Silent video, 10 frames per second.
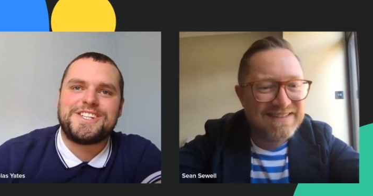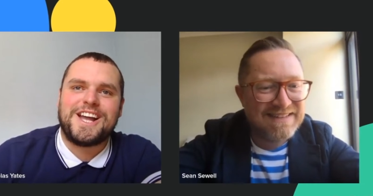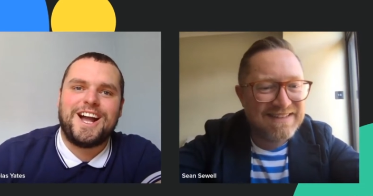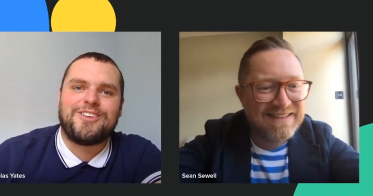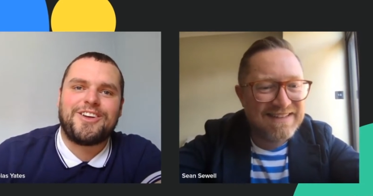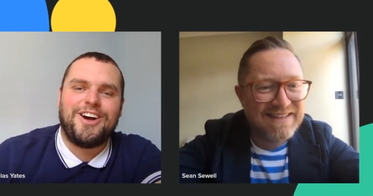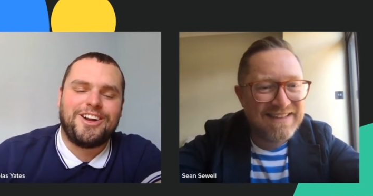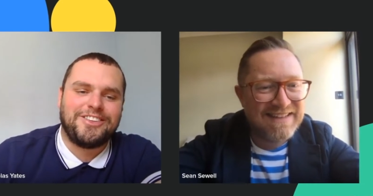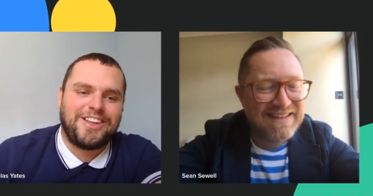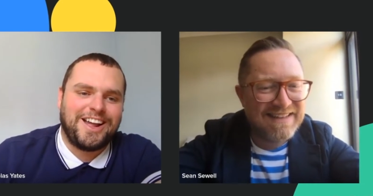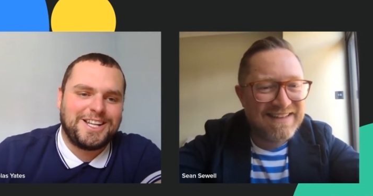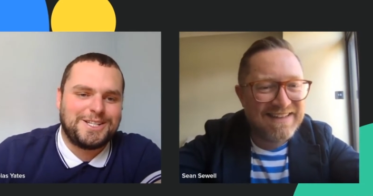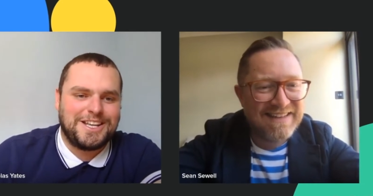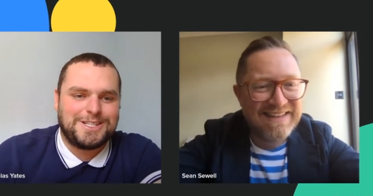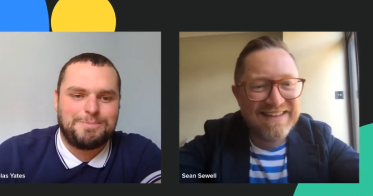Speaker 1: we started recording, that it's,
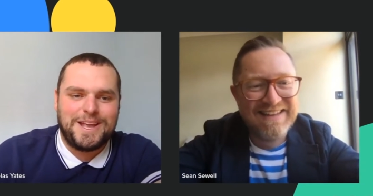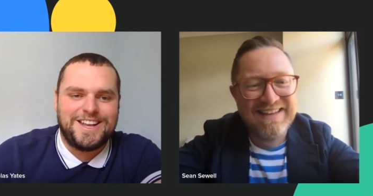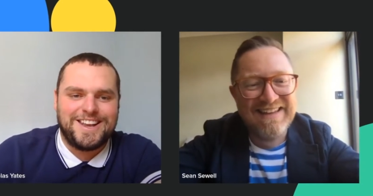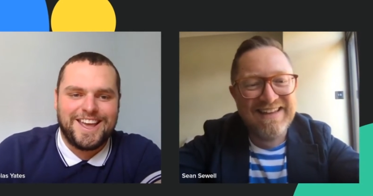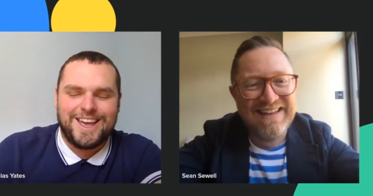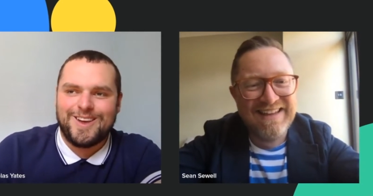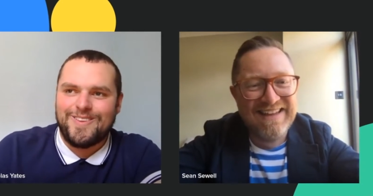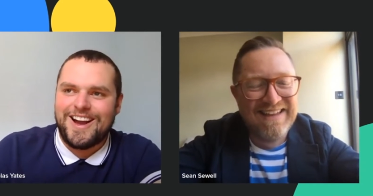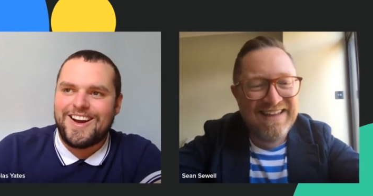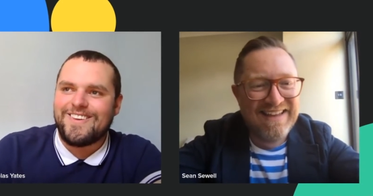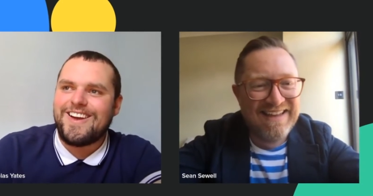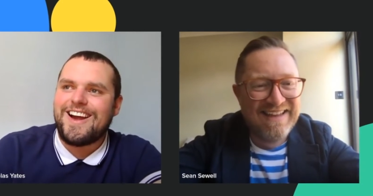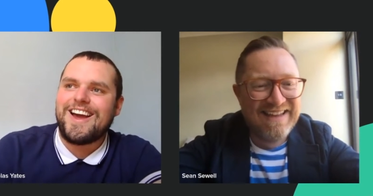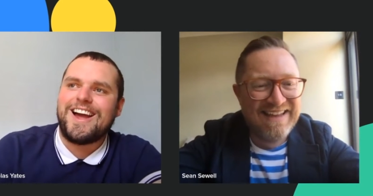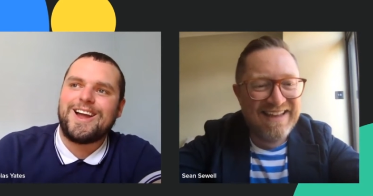it's bin day where,
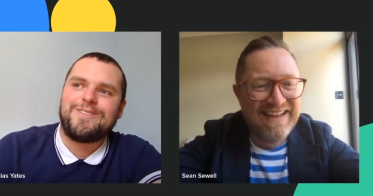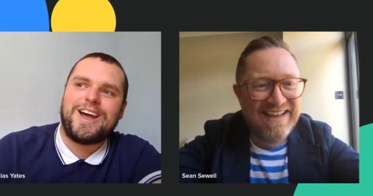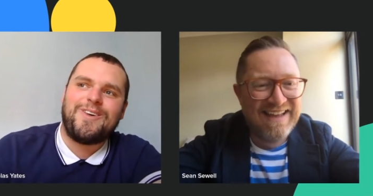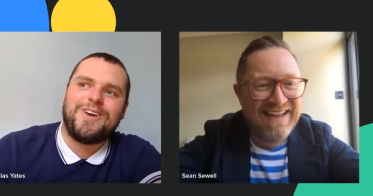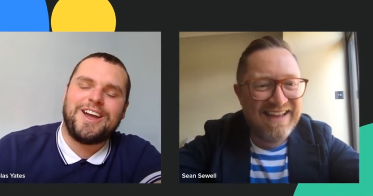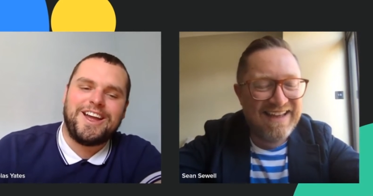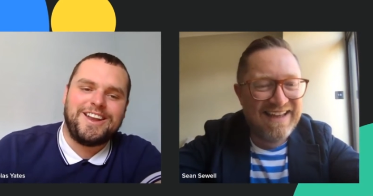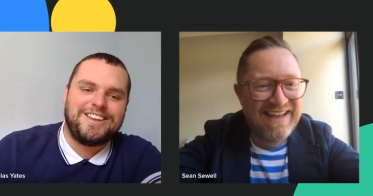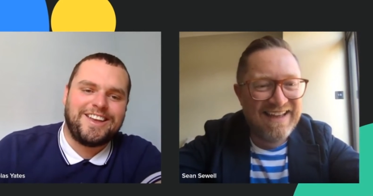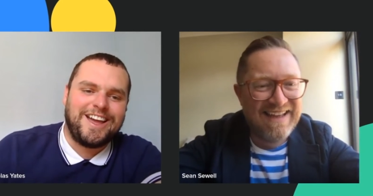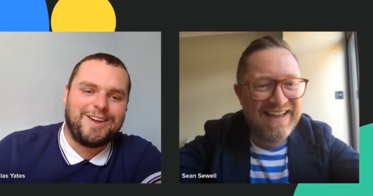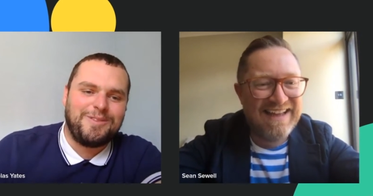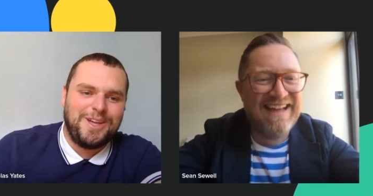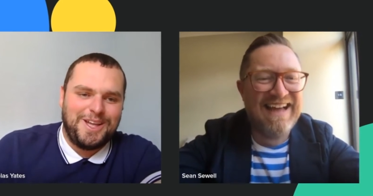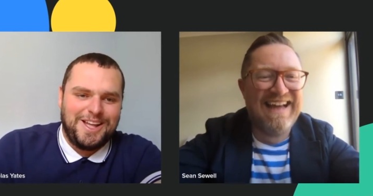where I am now. And um,
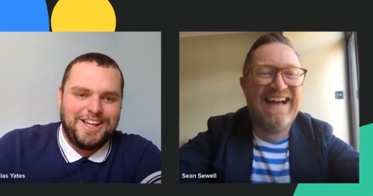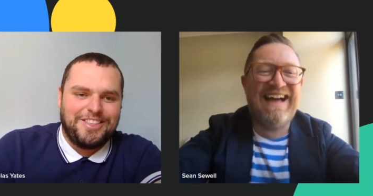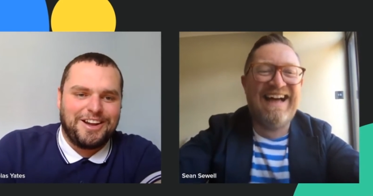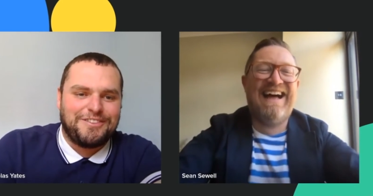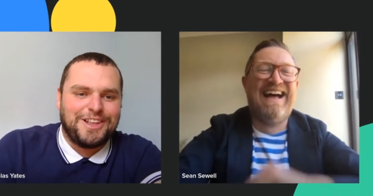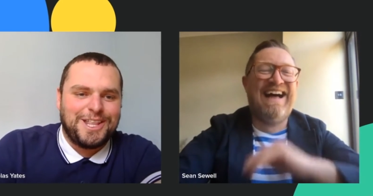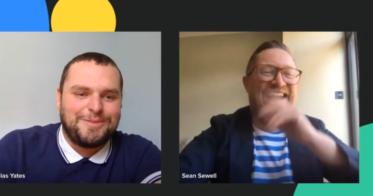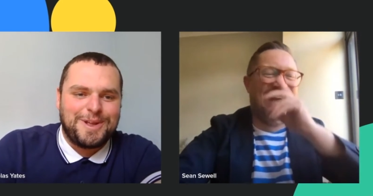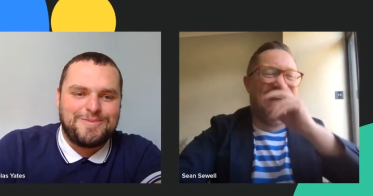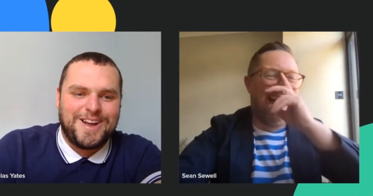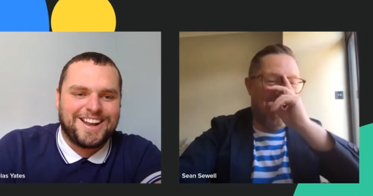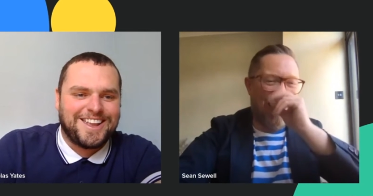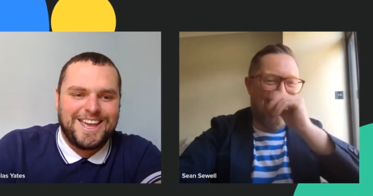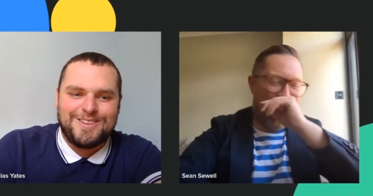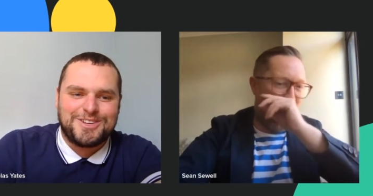thankfully, the bin men had
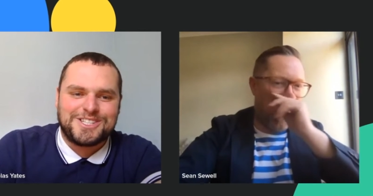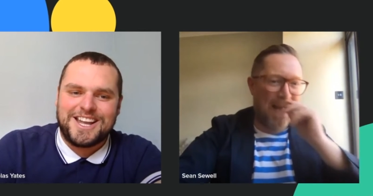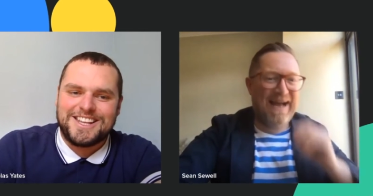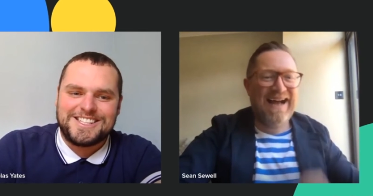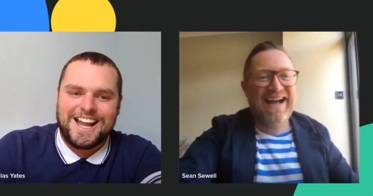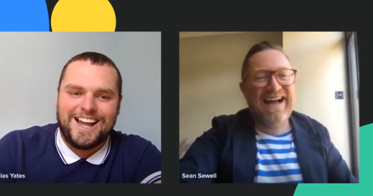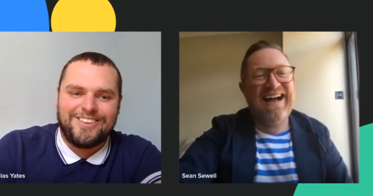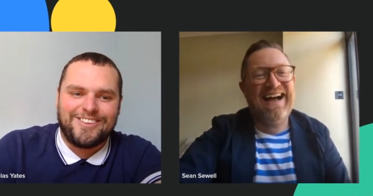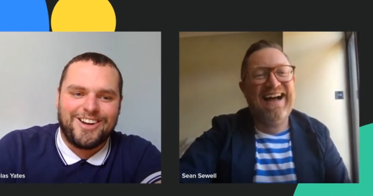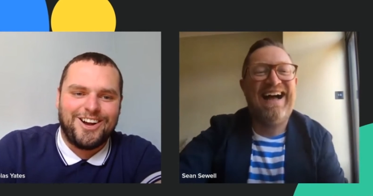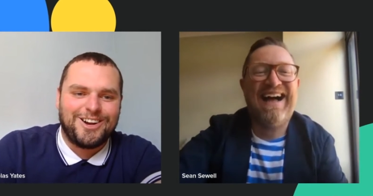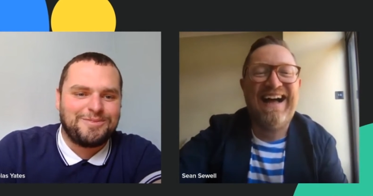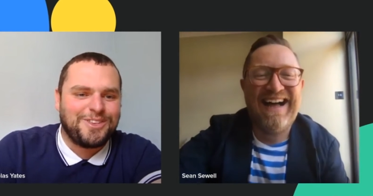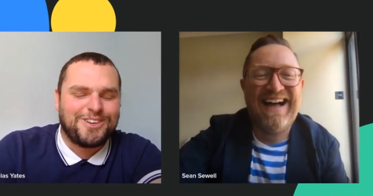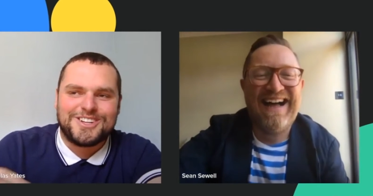came just at the start of the recording,
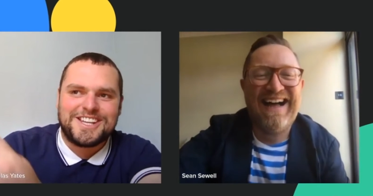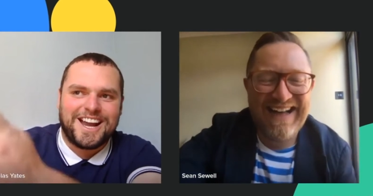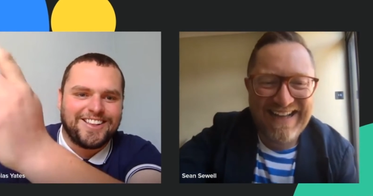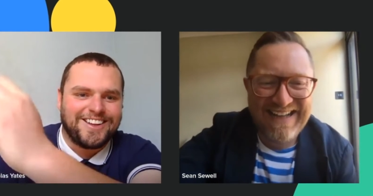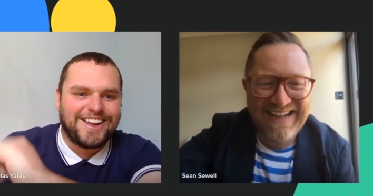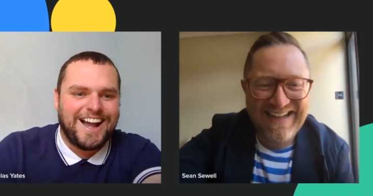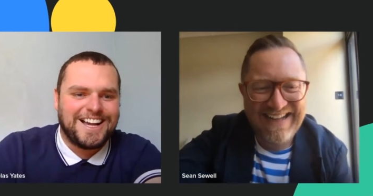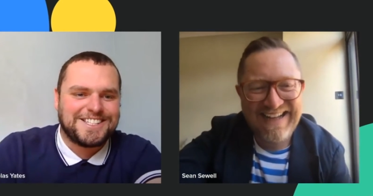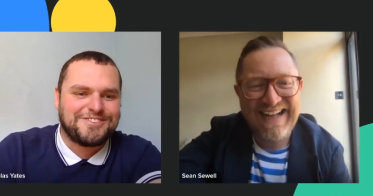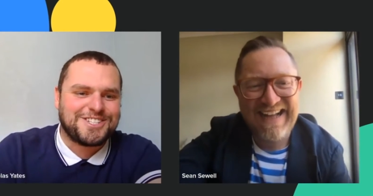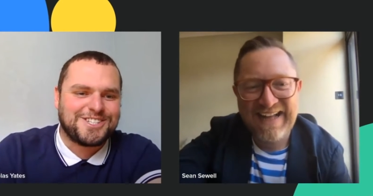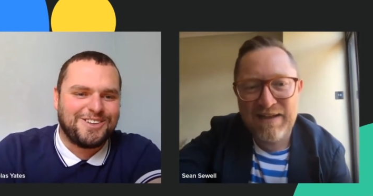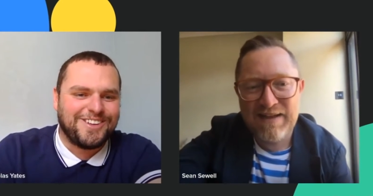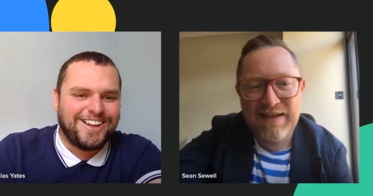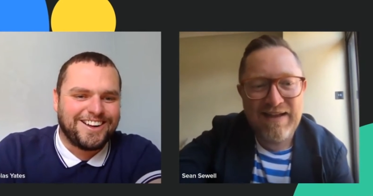but the recycling guys have just come
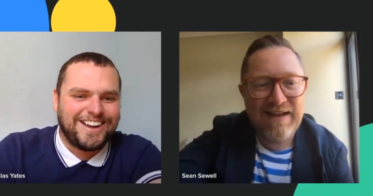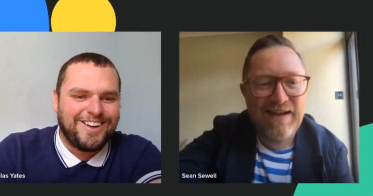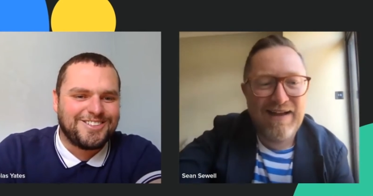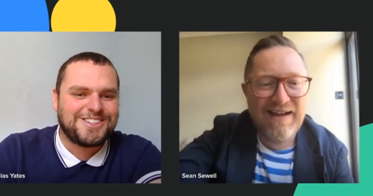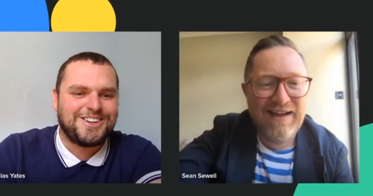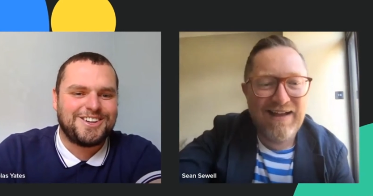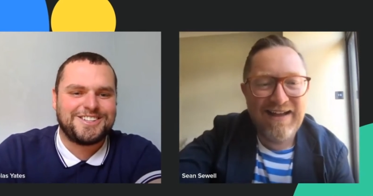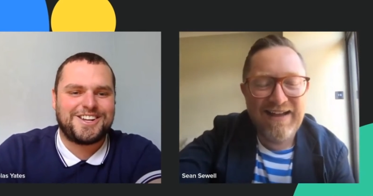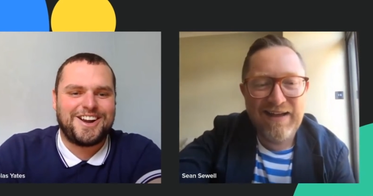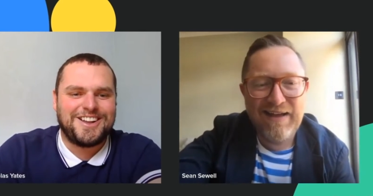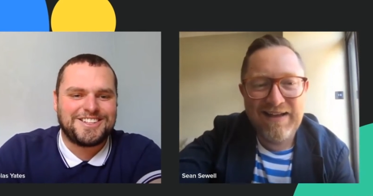along now. So sorry,